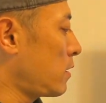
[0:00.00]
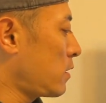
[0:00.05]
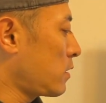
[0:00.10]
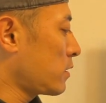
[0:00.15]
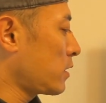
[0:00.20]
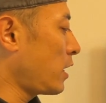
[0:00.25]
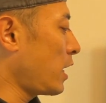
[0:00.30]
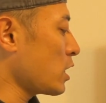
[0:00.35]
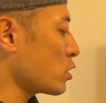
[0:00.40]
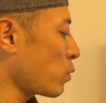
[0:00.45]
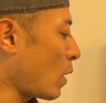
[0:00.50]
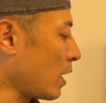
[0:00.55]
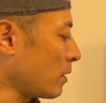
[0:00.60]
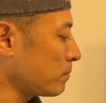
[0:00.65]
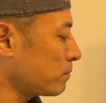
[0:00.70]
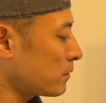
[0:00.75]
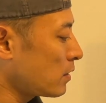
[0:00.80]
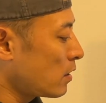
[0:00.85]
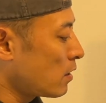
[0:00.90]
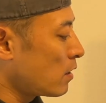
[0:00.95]
The next one,
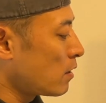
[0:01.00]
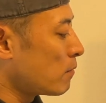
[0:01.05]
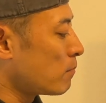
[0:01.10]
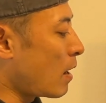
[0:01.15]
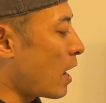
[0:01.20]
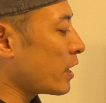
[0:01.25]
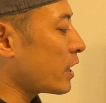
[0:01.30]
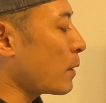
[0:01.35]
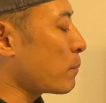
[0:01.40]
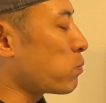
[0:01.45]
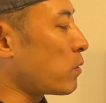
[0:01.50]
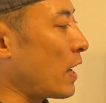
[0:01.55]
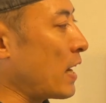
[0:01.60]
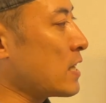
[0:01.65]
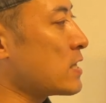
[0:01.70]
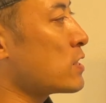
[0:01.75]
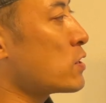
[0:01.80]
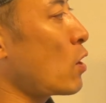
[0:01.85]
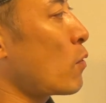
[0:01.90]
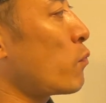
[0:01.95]

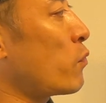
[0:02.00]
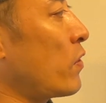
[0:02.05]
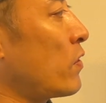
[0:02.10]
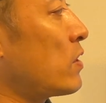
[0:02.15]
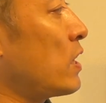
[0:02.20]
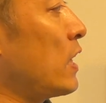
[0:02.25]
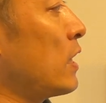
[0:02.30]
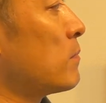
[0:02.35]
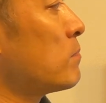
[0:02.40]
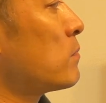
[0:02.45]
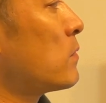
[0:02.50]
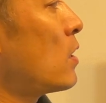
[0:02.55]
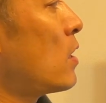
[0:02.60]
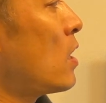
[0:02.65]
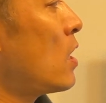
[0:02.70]
marketplace, top 15.